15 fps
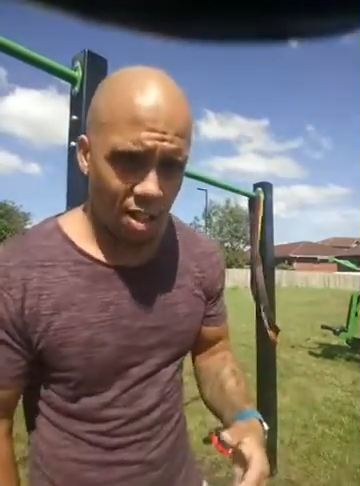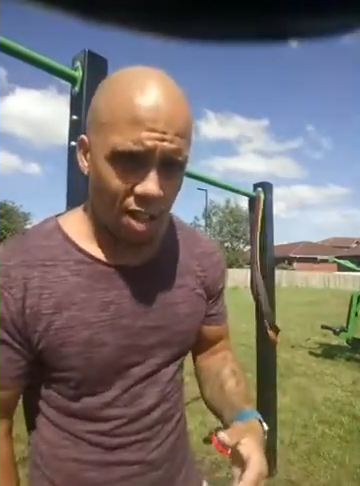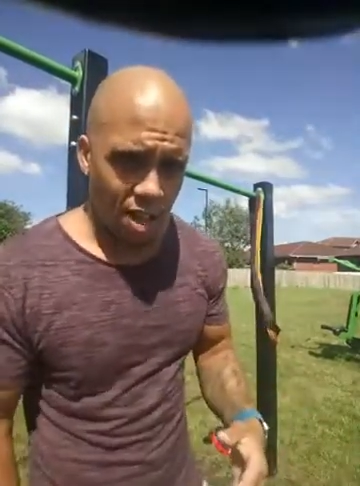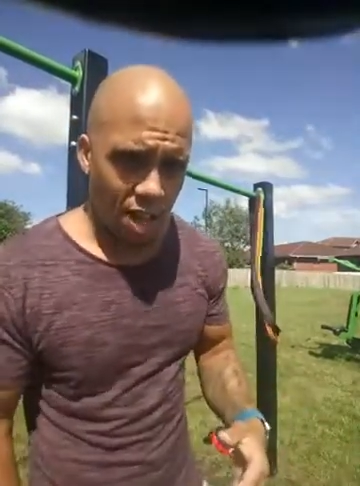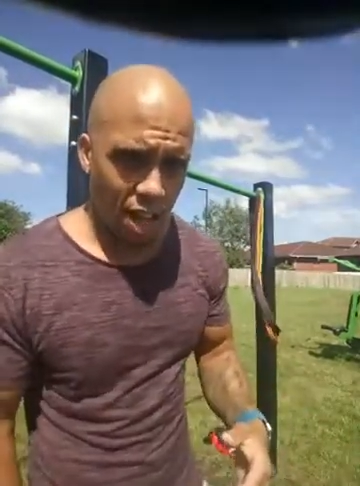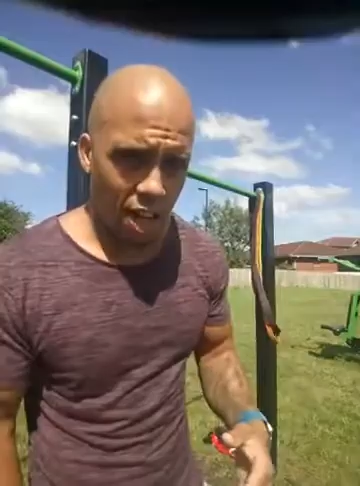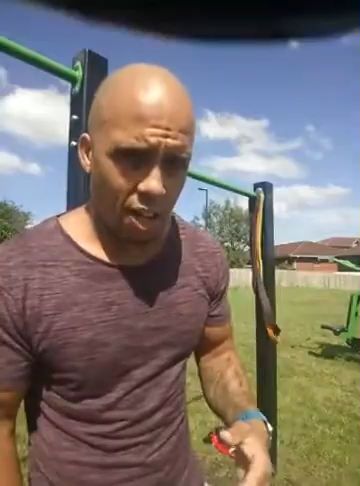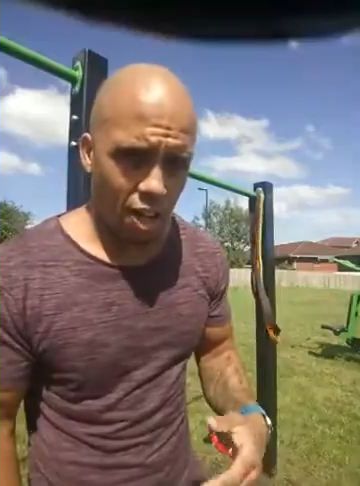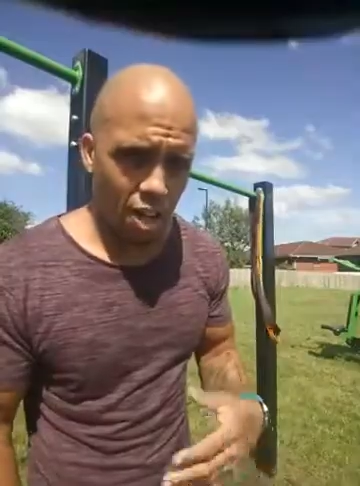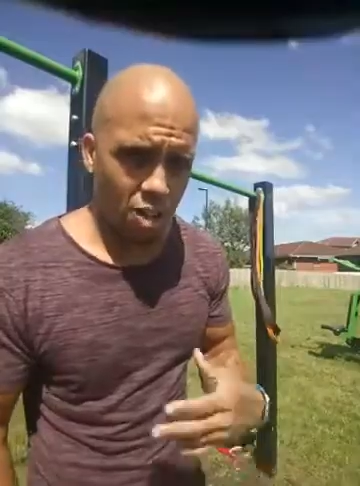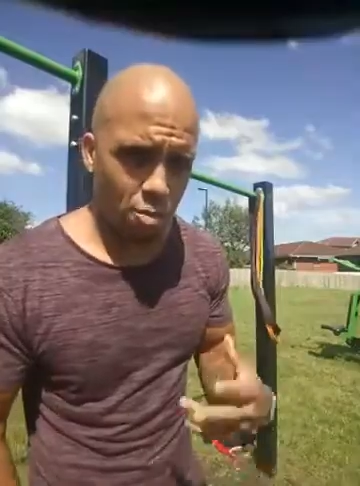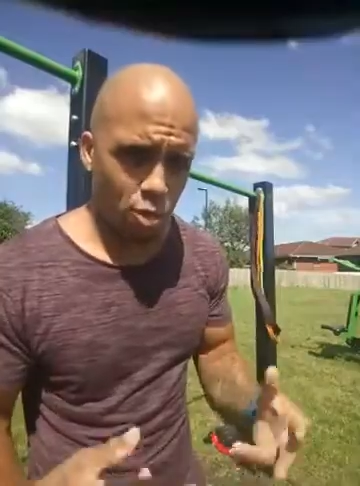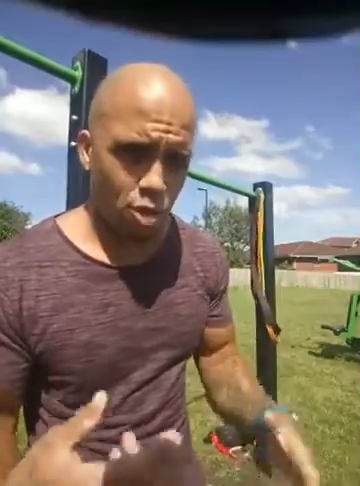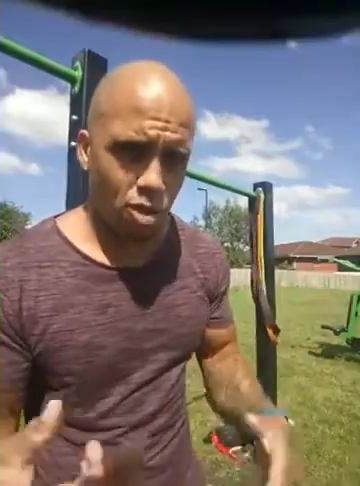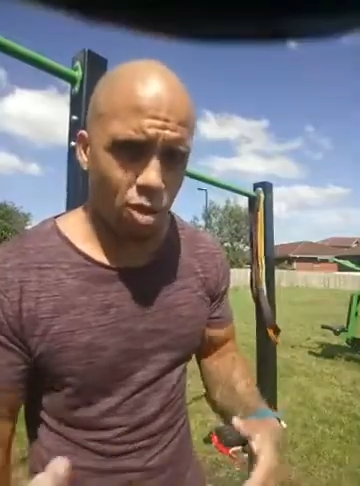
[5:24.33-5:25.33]
learn the
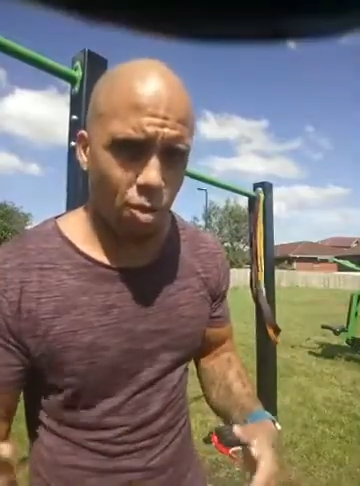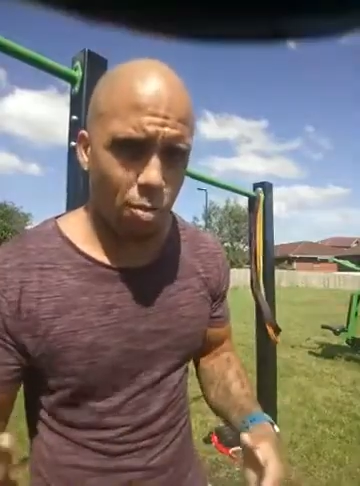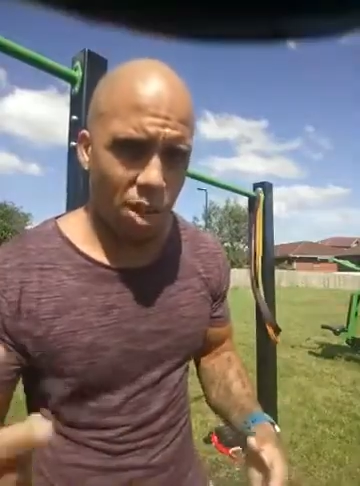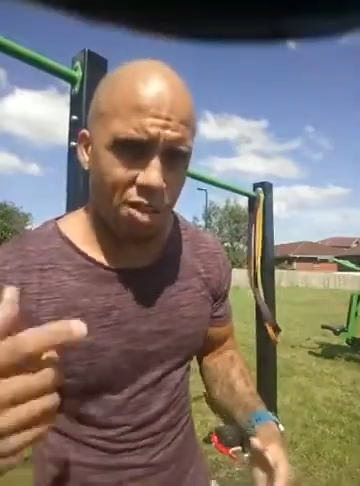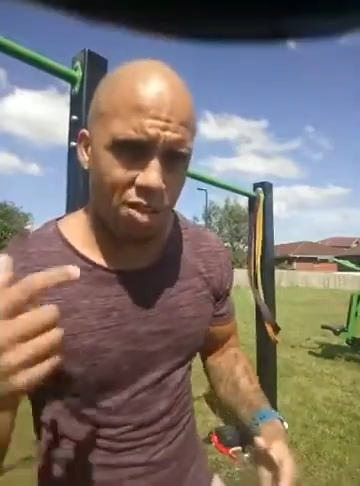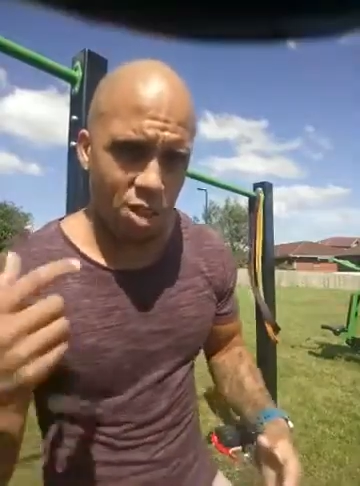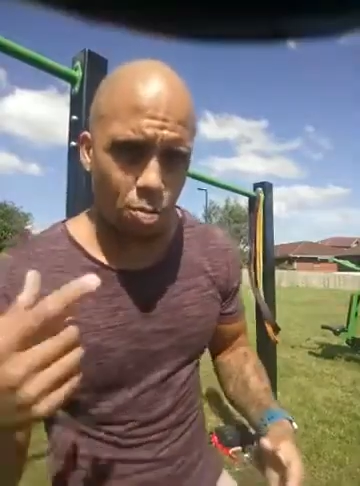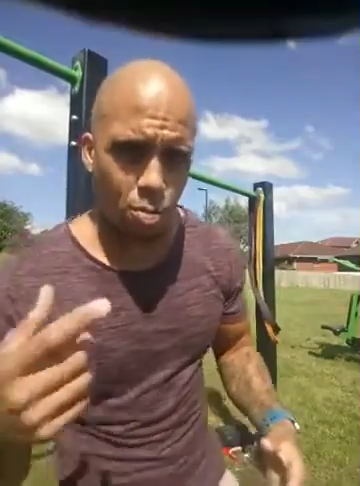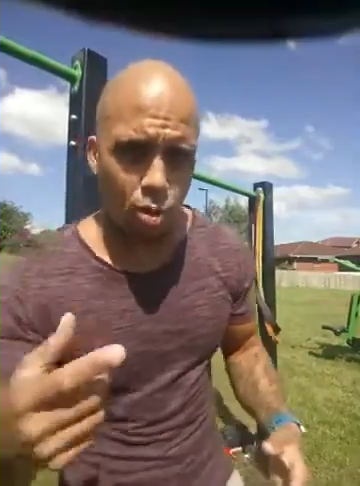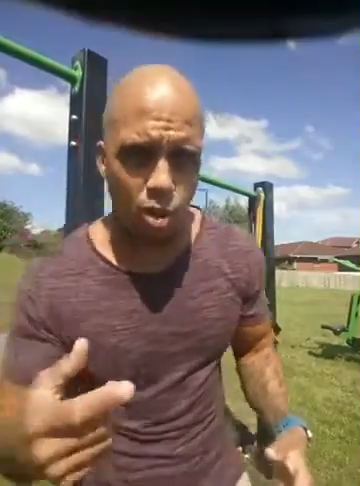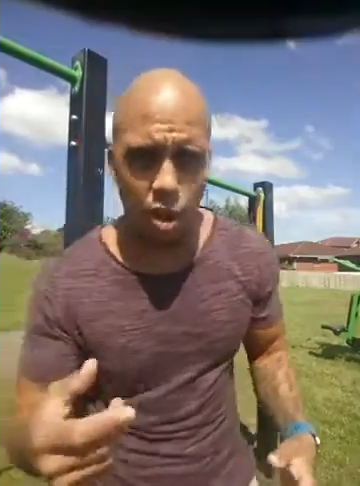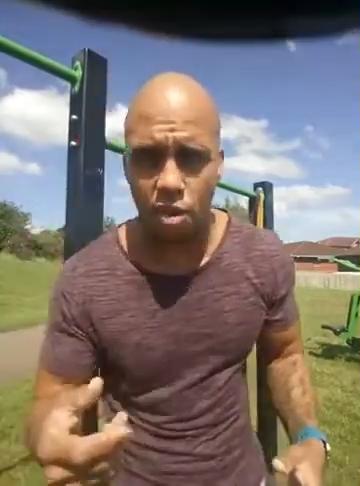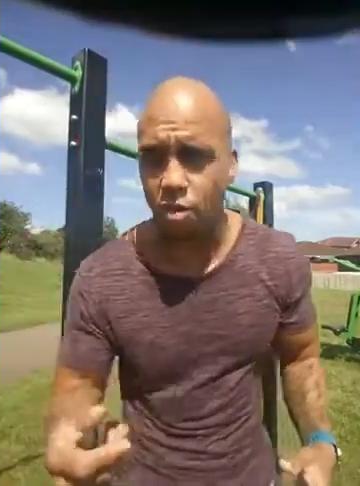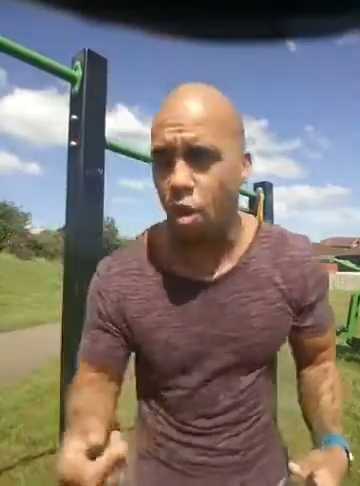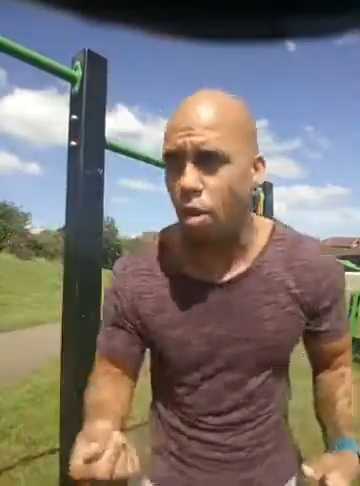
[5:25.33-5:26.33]
muscle up and this
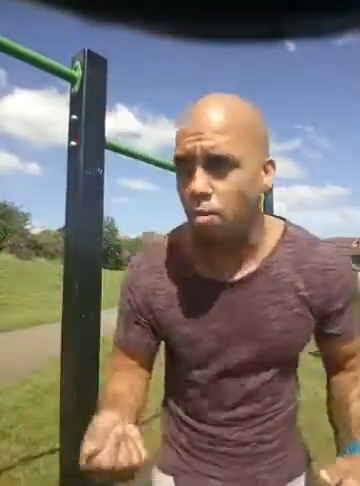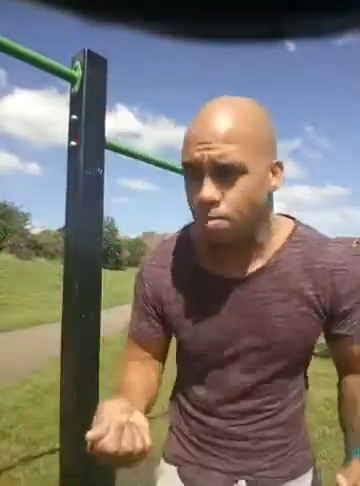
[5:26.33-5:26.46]
pullover.